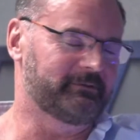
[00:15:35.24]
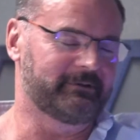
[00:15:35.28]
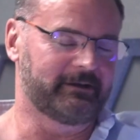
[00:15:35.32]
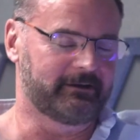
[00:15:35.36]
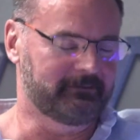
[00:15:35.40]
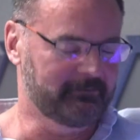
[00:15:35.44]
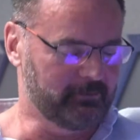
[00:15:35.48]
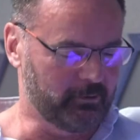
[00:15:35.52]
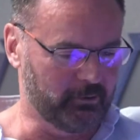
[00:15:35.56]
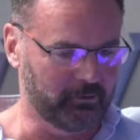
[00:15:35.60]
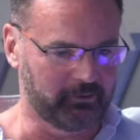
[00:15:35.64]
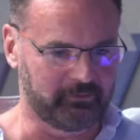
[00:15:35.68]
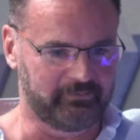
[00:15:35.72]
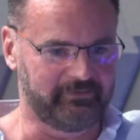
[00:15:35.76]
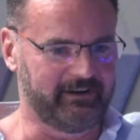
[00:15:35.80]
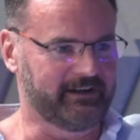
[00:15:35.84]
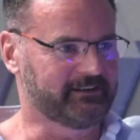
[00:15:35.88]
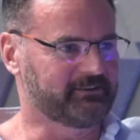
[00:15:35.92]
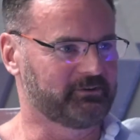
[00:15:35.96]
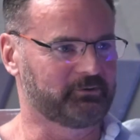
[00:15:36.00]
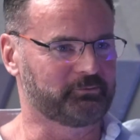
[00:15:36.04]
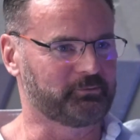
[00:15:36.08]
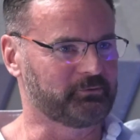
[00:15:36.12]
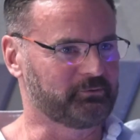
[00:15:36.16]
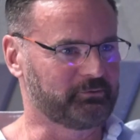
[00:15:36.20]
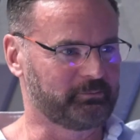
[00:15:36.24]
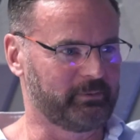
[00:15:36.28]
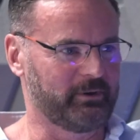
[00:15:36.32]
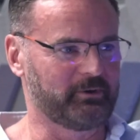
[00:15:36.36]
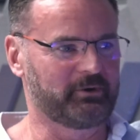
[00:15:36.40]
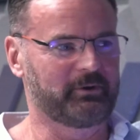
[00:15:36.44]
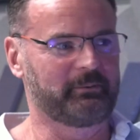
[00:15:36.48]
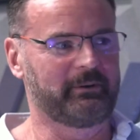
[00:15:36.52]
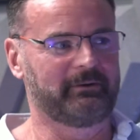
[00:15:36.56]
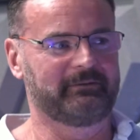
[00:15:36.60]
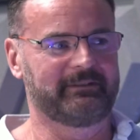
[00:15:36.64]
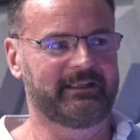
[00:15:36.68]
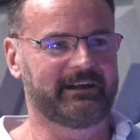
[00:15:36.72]
all the factors we spoke
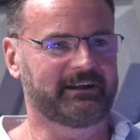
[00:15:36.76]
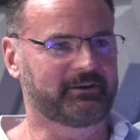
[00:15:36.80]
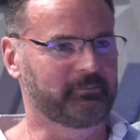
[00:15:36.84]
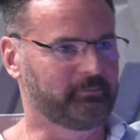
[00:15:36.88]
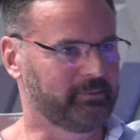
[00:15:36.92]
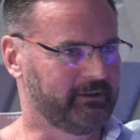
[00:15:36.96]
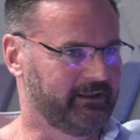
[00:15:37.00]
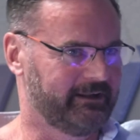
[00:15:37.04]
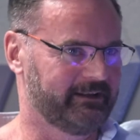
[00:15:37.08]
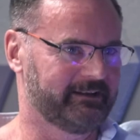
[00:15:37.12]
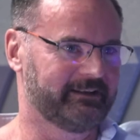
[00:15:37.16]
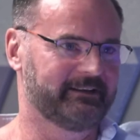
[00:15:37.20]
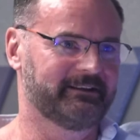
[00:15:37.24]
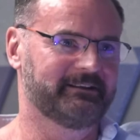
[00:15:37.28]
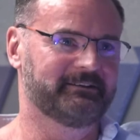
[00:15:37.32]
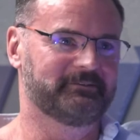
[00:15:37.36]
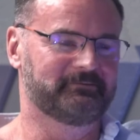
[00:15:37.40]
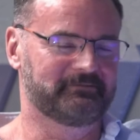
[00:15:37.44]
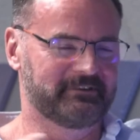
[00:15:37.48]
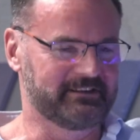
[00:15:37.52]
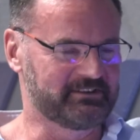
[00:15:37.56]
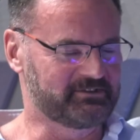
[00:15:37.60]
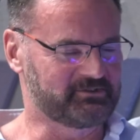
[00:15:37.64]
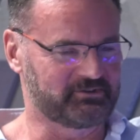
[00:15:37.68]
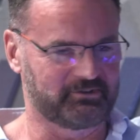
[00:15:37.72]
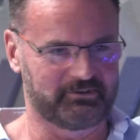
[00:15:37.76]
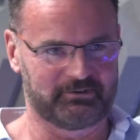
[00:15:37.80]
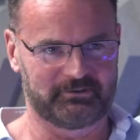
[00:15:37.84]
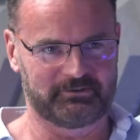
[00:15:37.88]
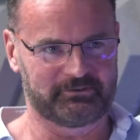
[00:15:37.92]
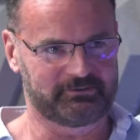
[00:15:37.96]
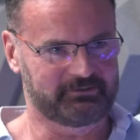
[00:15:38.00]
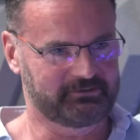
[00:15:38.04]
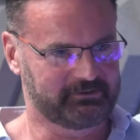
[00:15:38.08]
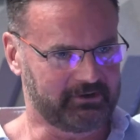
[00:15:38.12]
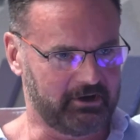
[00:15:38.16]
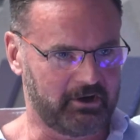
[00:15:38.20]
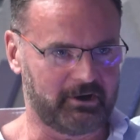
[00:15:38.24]
about, lack of planning, resource,
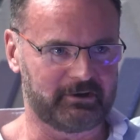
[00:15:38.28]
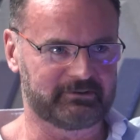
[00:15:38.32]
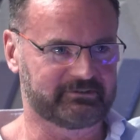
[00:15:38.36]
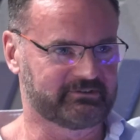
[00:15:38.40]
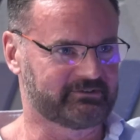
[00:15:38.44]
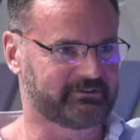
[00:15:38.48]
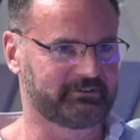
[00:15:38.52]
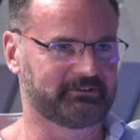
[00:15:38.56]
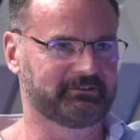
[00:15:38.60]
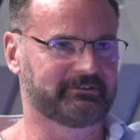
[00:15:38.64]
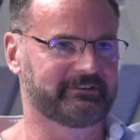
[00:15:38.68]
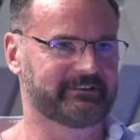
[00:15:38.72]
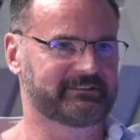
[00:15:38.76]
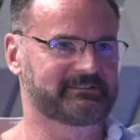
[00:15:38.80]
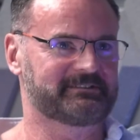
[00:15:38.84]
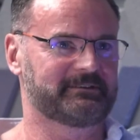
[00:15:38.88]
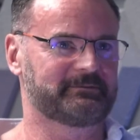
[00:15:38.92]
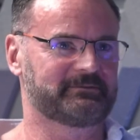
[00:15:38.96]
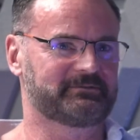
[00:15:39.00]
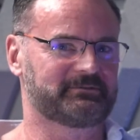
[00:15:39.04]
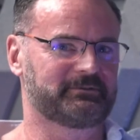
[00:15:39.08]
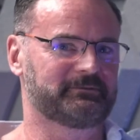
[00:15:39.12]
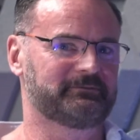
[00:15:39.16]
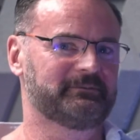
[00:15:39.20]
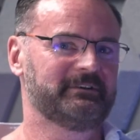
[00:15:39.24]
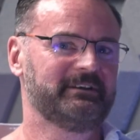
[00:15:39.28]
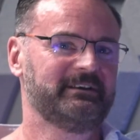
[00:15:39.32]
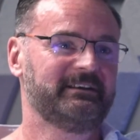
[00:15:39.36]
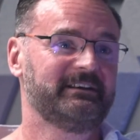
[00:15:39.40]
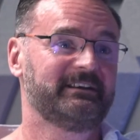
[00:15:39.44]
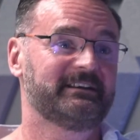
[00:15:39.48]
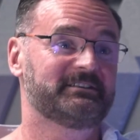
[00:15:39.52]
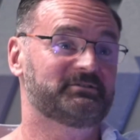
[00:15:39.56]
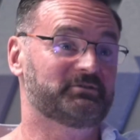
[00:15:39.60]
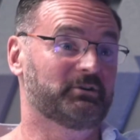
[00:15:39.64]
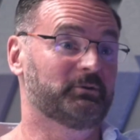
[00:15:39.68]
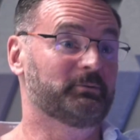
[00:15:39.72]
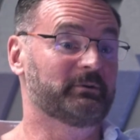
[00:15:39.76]
cost, and all this type of stuff.
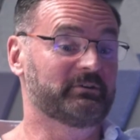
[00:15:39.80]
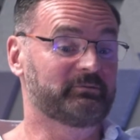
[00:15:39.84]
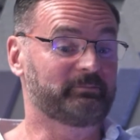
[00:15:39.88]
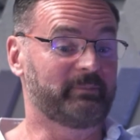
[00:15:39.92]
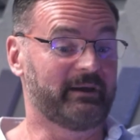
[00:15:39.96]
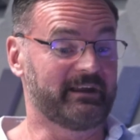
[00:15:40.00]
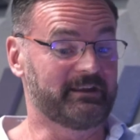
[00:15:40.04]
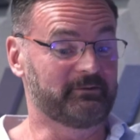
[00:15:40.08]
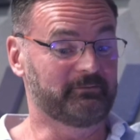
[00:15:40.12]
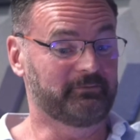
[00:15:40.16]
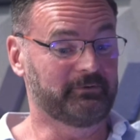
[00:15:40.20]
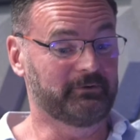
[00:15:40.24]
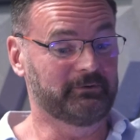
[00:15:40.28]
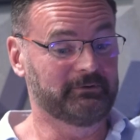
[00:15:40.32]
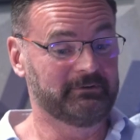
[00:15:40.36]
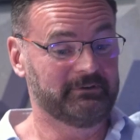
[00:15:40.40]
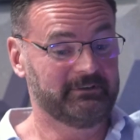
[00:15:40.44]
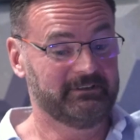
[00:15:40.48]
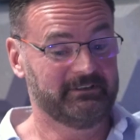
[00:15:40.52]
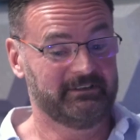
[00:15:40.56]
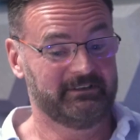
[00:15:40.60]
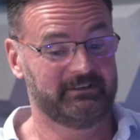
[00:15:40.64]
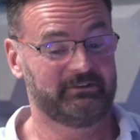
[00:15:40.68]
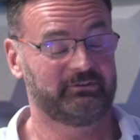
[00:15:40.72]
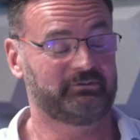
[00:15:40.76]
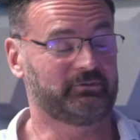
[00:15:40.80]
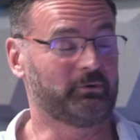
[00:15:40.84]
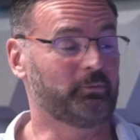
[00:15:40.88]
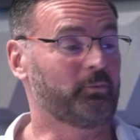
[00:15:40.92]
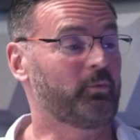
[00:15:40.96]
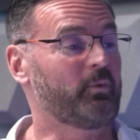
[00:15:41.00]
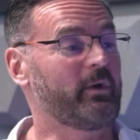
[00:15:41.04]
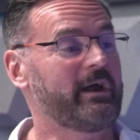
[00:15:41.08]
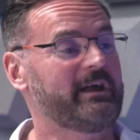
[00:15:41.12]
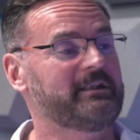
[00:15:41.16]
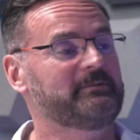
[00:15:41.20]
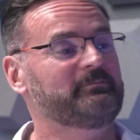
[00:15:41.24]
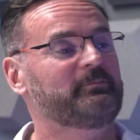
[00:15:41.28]
It's always painful. So
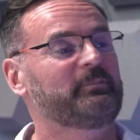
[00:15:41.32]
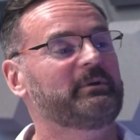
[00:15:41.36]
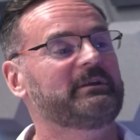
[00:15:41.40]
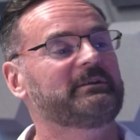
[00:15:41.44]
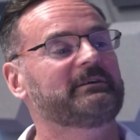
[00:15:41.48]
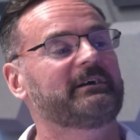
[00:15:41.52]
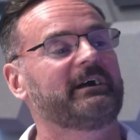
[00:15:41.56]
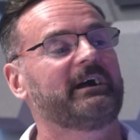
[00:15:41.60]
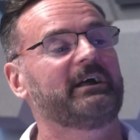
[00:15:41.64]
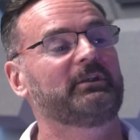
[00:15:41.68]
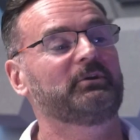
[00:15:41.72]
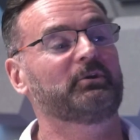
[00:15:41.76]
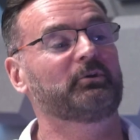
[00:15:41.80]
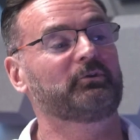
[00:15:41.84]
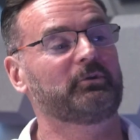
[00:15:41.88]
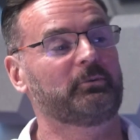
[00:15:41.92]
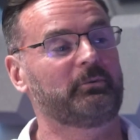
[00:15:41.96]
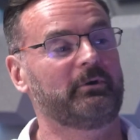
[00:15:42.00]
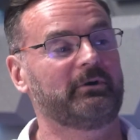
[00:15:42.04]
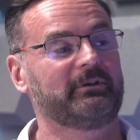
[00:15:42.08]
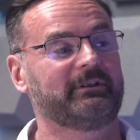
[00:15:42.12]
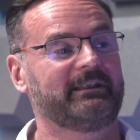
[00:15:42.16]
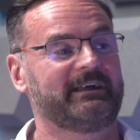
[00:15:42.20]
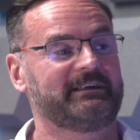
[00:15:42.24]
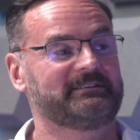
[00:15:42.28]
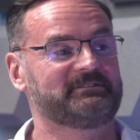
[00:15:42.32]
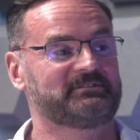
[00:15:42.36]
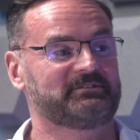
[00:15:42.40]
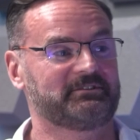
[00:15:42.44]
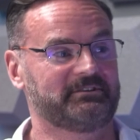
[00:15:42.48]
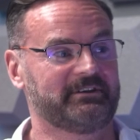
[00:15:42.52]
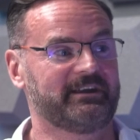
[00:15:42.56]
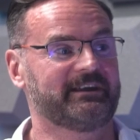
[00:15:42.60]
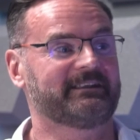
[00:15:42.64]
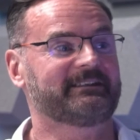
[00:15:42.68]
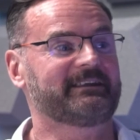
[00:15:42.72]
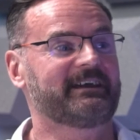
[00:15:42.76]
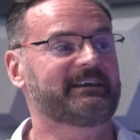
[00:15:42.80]
when another one lands on
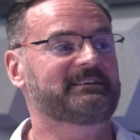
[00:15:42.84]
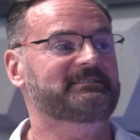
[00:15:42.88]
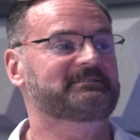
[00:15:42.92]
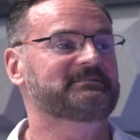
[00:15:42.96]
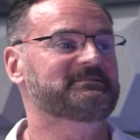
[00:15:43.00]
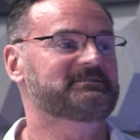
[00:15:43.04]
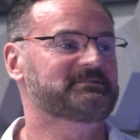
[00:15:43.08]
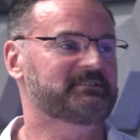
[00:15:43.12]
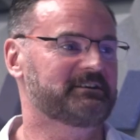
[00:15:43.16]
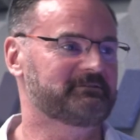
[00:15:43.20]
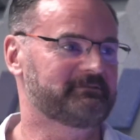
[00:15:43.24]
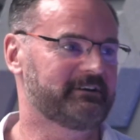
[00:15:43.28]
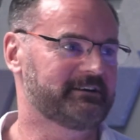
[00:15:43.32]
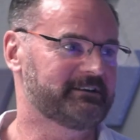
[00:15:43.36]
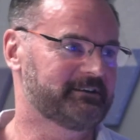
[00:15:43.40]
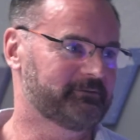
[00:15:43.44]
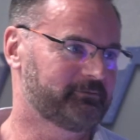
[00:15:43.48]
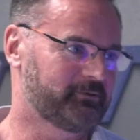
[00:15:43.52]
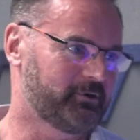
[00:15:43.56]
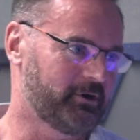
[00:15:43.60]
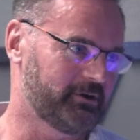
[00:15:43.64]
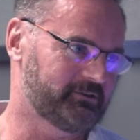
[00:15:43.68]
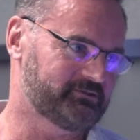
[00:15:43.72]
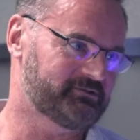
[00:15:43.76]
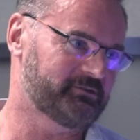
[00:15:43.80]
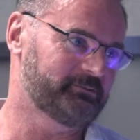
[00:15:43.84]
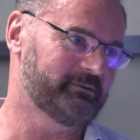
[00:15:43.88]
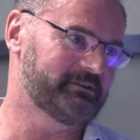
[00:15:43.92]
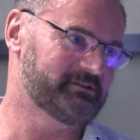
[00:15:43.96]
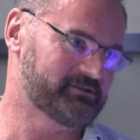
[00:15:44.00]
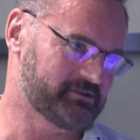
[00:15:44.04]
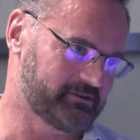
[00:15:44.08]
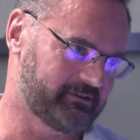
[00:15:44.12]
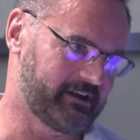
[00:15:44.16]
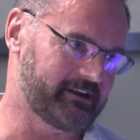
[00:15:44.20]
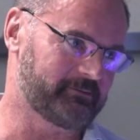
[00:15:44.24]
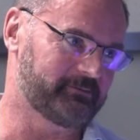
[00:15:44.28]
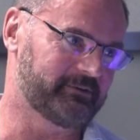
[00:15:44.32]
their desk and say, right, you've got to
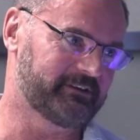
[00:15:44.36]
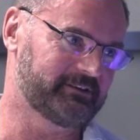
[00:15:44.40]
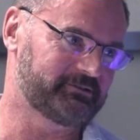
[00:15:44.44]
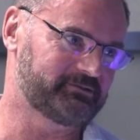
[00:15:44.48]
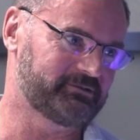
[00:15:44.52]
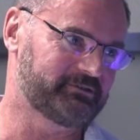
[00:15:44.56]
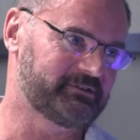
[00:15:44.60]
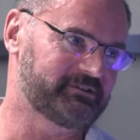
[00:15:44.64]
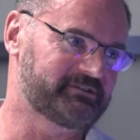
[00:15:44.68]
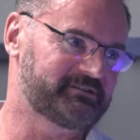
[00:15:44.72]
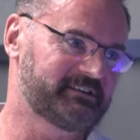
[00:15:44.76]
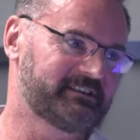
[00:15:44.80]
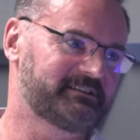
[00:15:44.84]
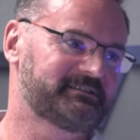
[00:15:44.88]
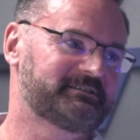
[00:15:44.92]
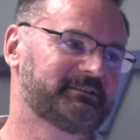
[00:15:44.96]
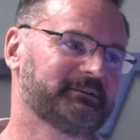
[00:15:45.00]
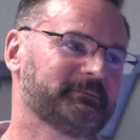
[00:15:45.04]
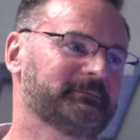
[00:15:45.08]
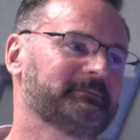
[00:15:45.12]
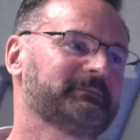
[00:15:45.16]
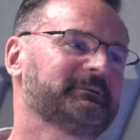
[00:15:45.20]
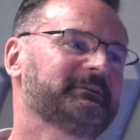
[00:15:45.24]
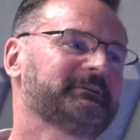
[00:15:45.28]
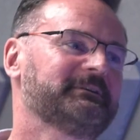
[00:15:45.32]
integrate with this other system,